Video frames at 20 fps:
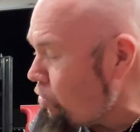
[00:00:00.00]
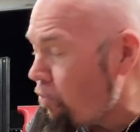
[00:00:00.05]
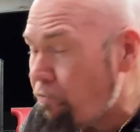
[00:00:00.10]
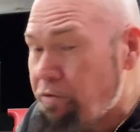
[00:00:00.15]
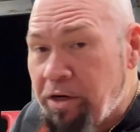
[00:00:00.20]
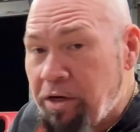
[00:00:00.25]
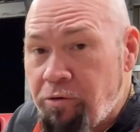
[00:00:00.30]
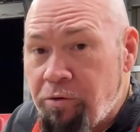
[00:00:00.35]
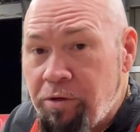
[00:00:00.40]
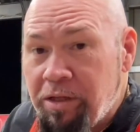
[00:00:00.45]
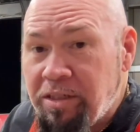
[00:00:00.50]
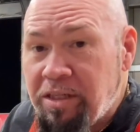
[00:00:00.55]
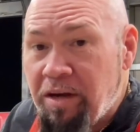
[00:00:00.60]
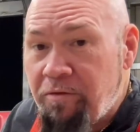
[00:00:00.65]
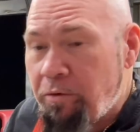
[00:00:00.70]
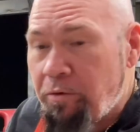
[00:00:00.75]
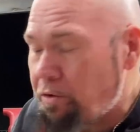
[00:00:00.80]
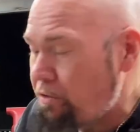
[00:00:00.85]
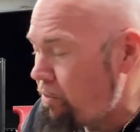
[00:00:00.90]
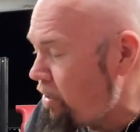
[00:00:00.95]
if they do this
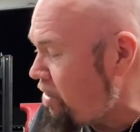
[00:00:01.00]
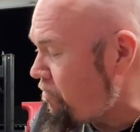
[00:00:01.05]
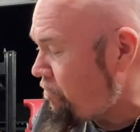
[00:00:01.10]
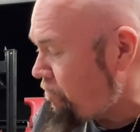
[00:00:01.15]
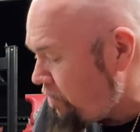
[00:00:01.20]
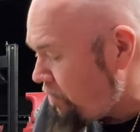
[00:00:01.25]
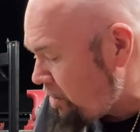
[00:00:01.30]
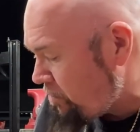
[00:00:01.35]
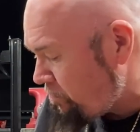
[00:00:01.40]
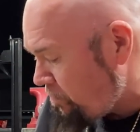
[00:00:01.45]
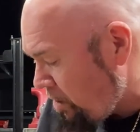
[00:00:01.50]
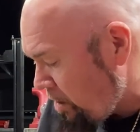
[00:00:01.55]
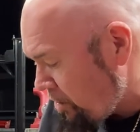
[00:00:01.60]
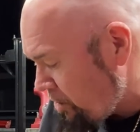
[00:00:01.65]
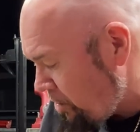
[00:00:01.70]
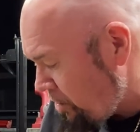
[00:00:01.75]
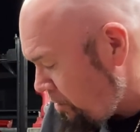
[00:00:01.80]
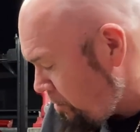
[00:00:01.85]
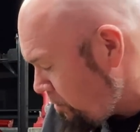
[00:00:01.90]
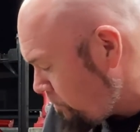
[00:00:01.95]
everywhere. They have French fries
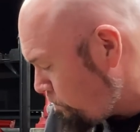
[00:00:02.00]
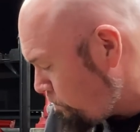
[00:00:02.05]
here.